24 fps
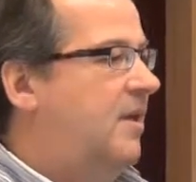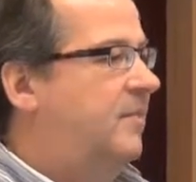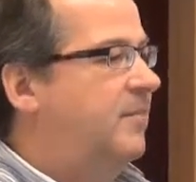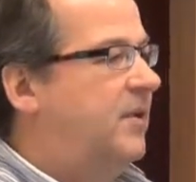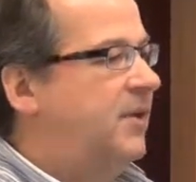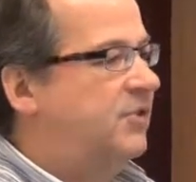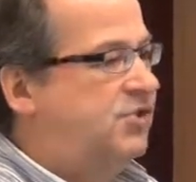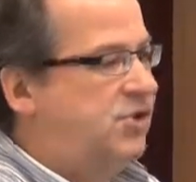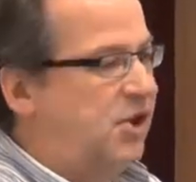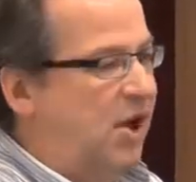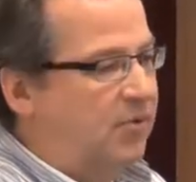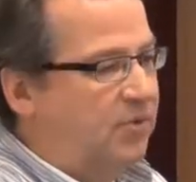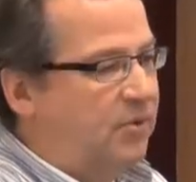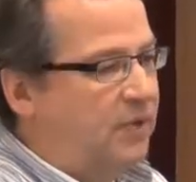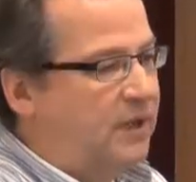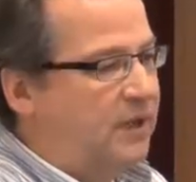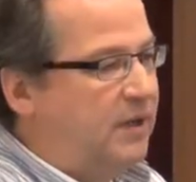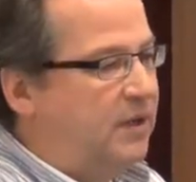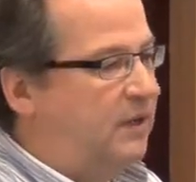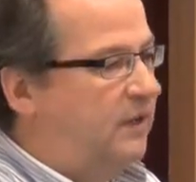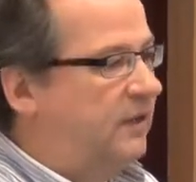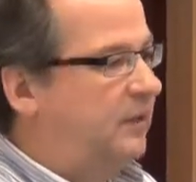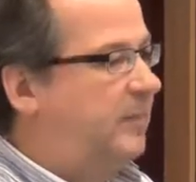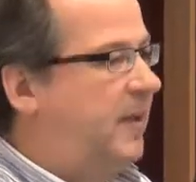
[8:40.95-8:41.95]
But
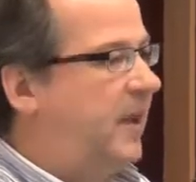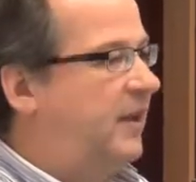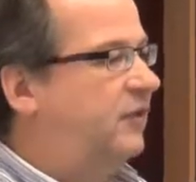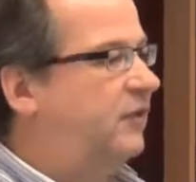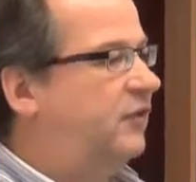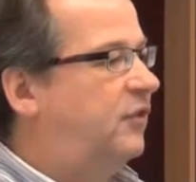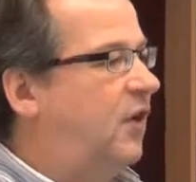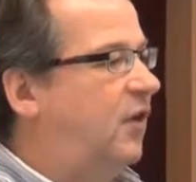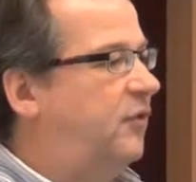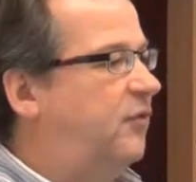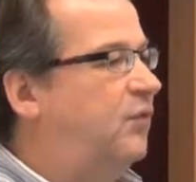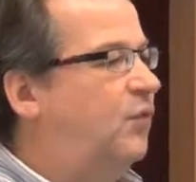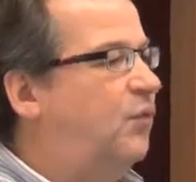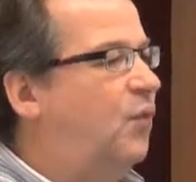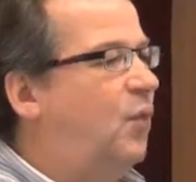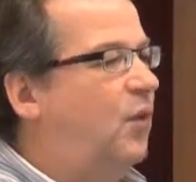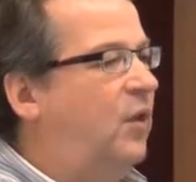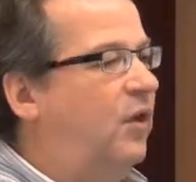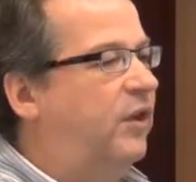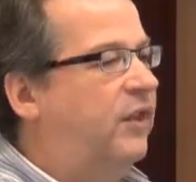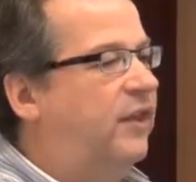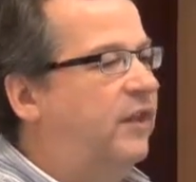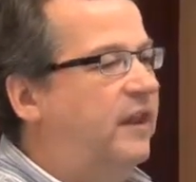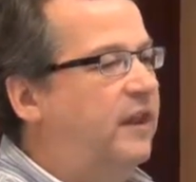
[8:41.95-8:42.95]
generally, it's based on
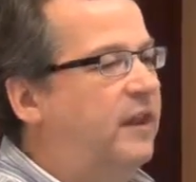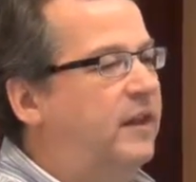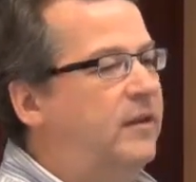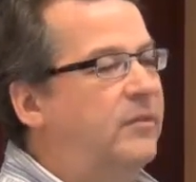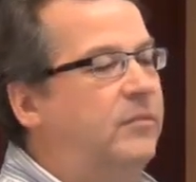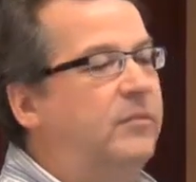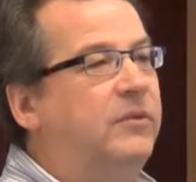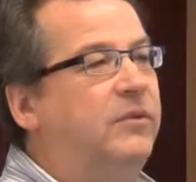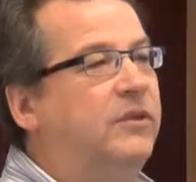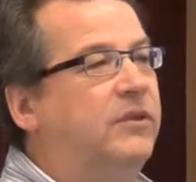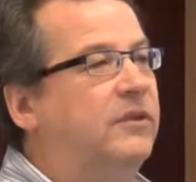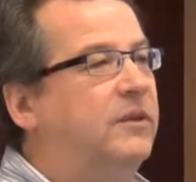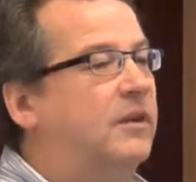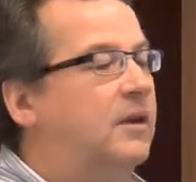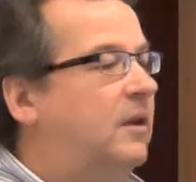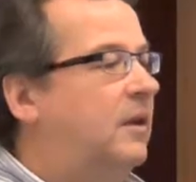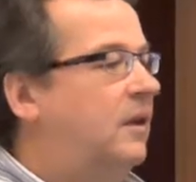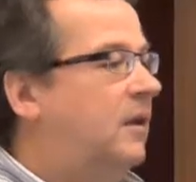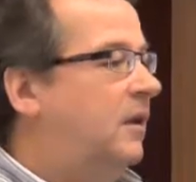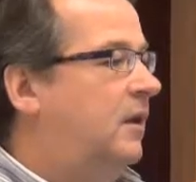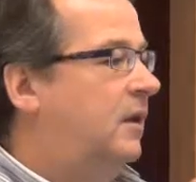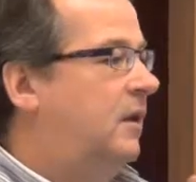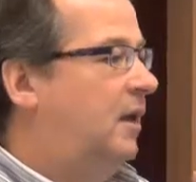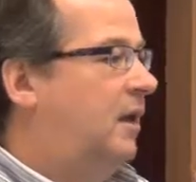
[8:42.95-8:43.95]
4 themes:
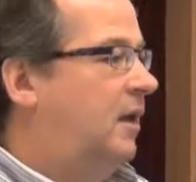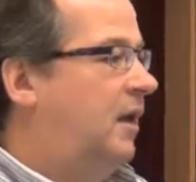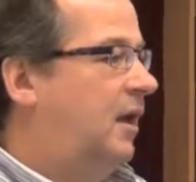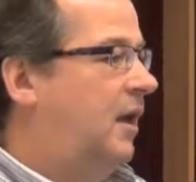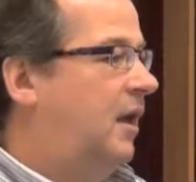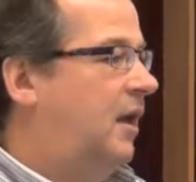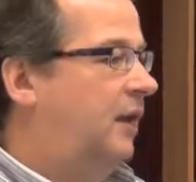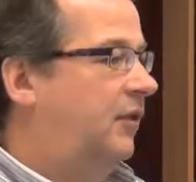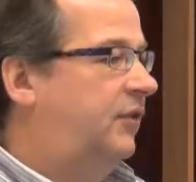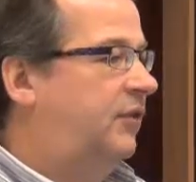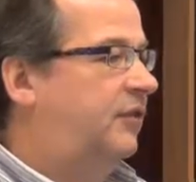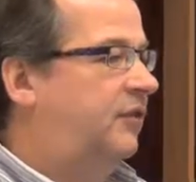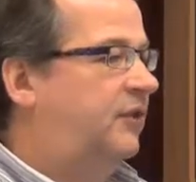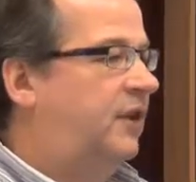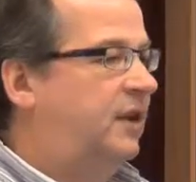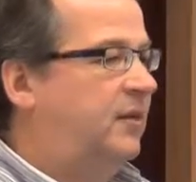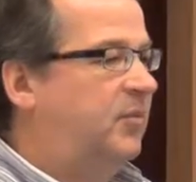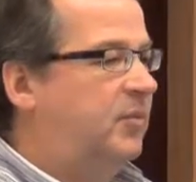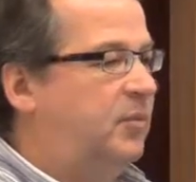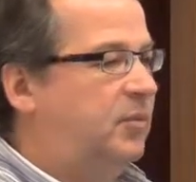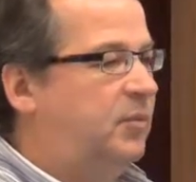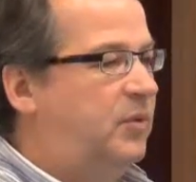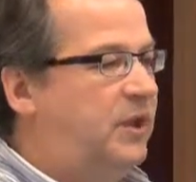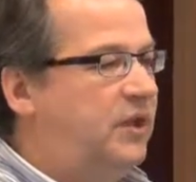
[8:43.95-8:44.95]

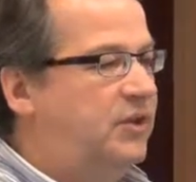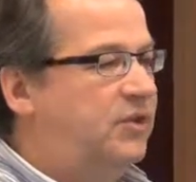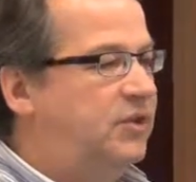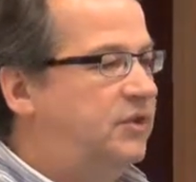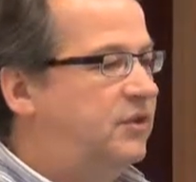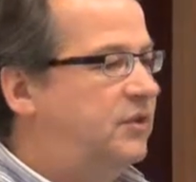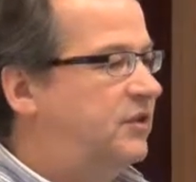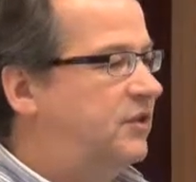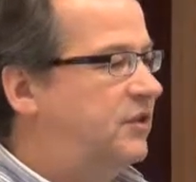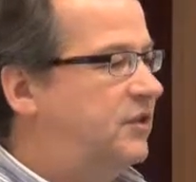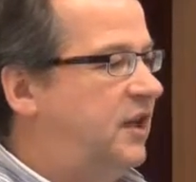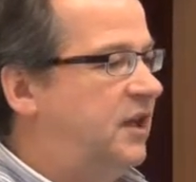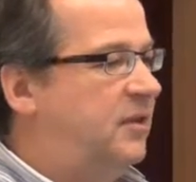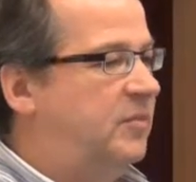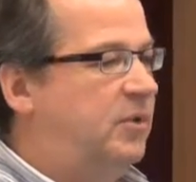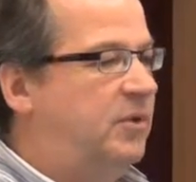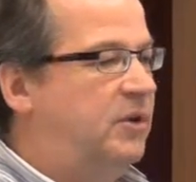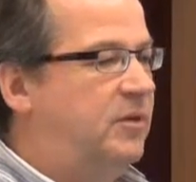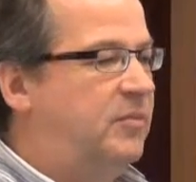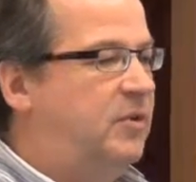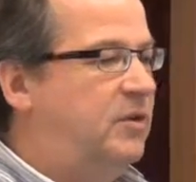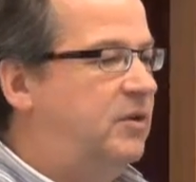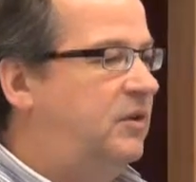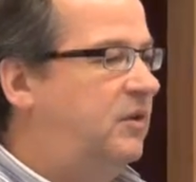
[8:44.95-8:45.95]
sustainable regions, sustainable
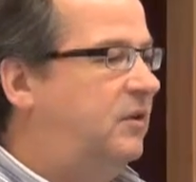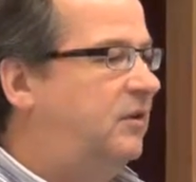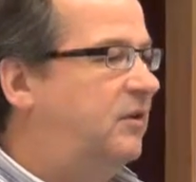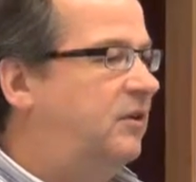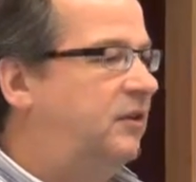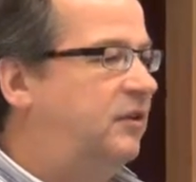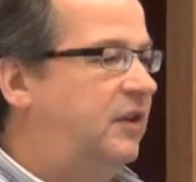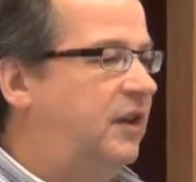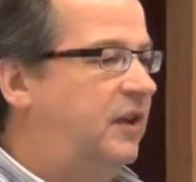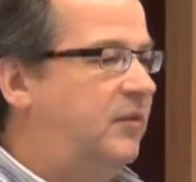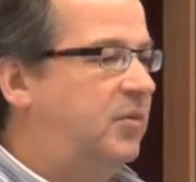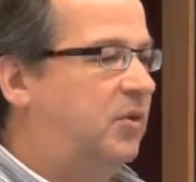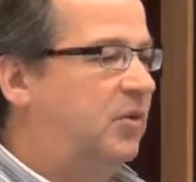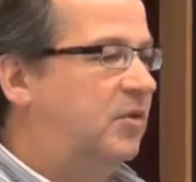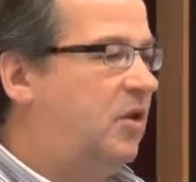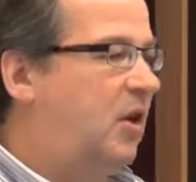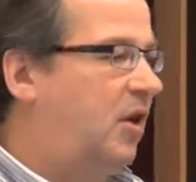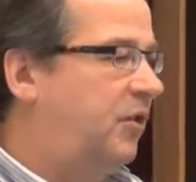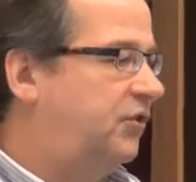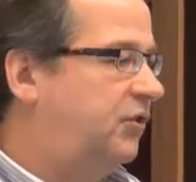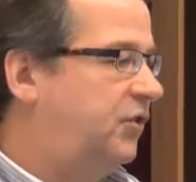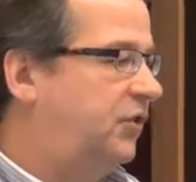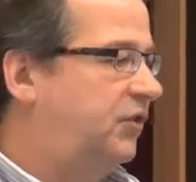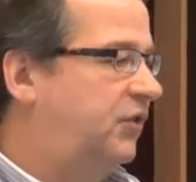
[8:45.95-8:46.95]
communities, sustainable
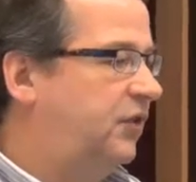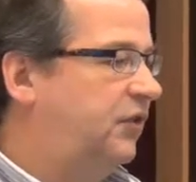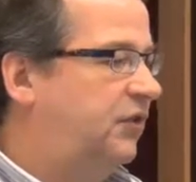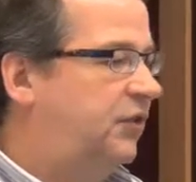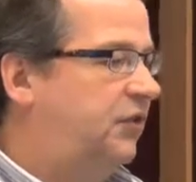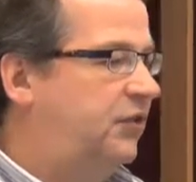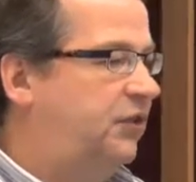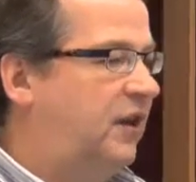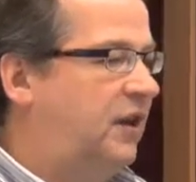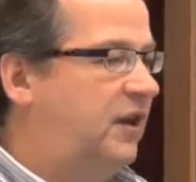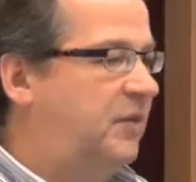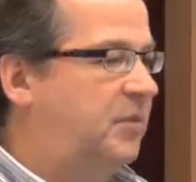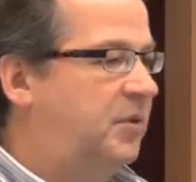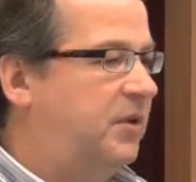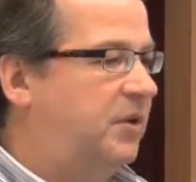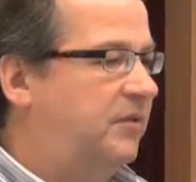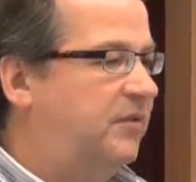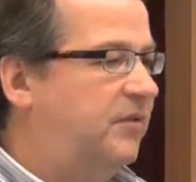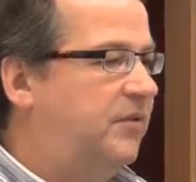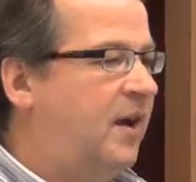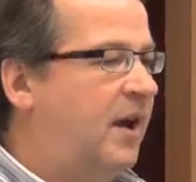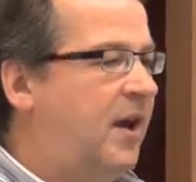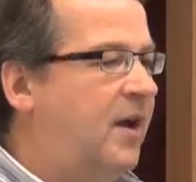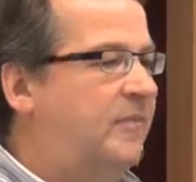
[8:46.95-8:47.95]
cultures, and sustainable
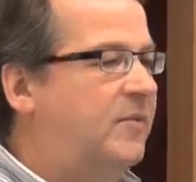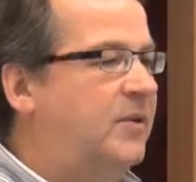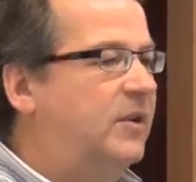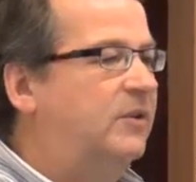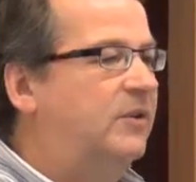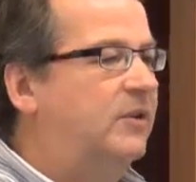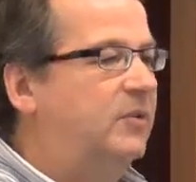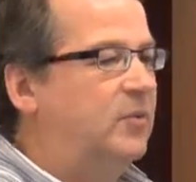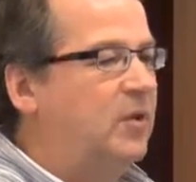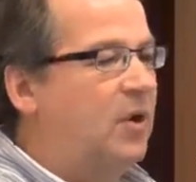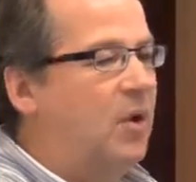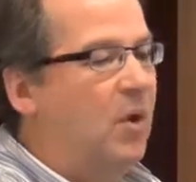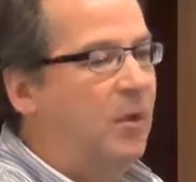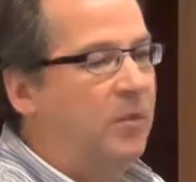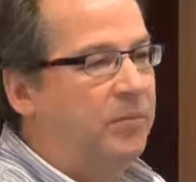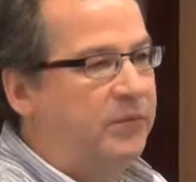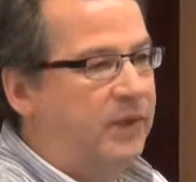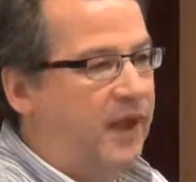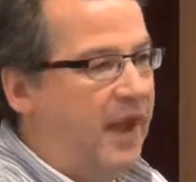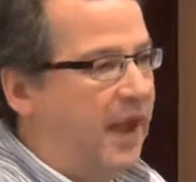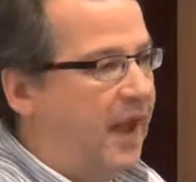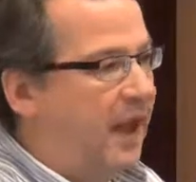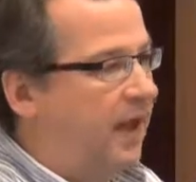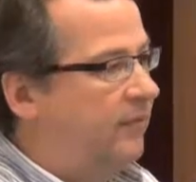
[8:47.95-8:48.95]
environments. And we hope
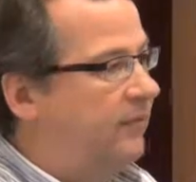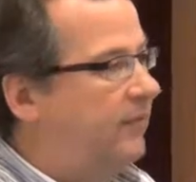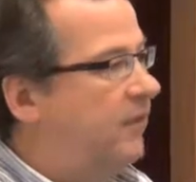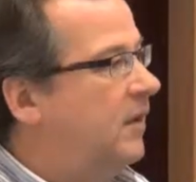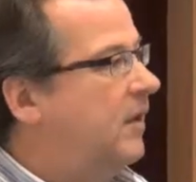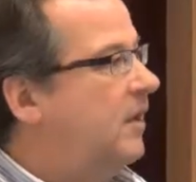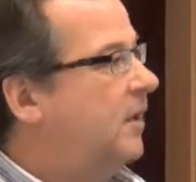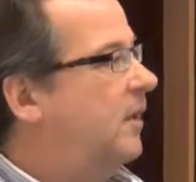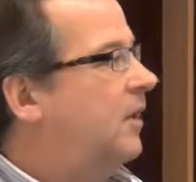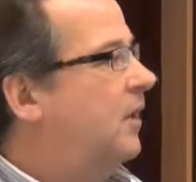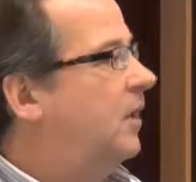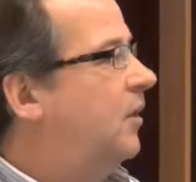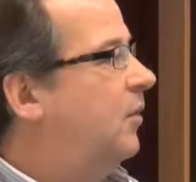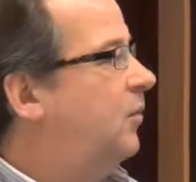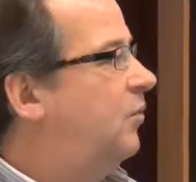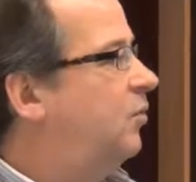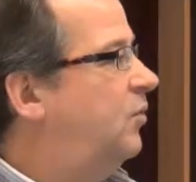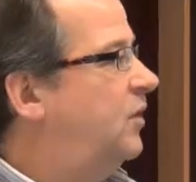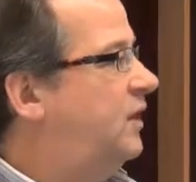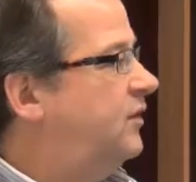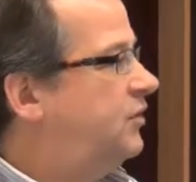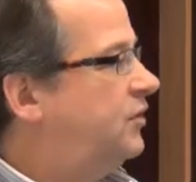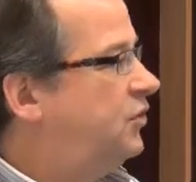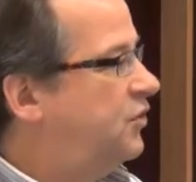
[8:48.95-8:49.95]
to have
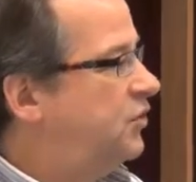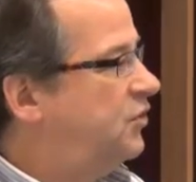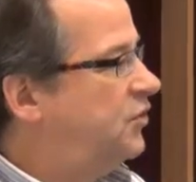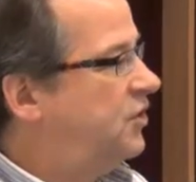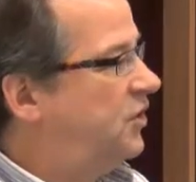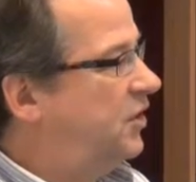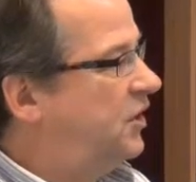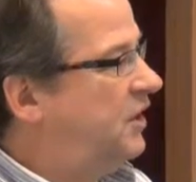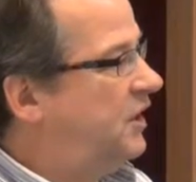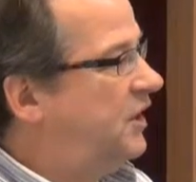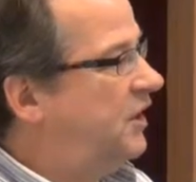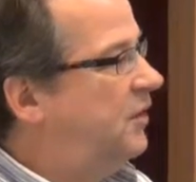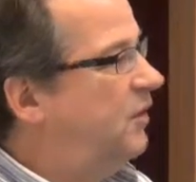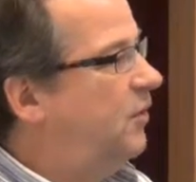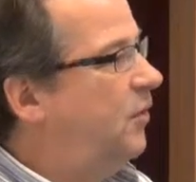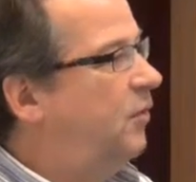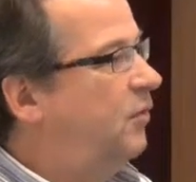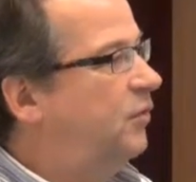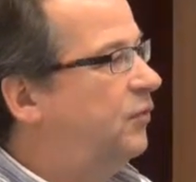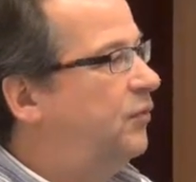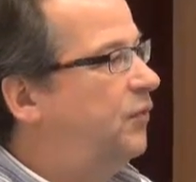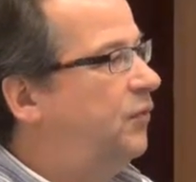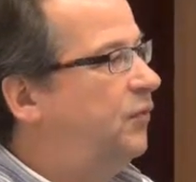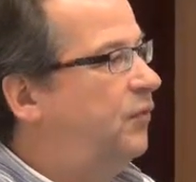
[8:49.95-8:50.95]
research in
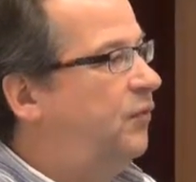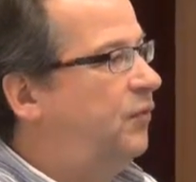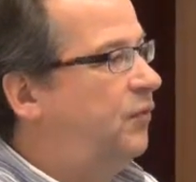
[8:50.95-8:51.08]
those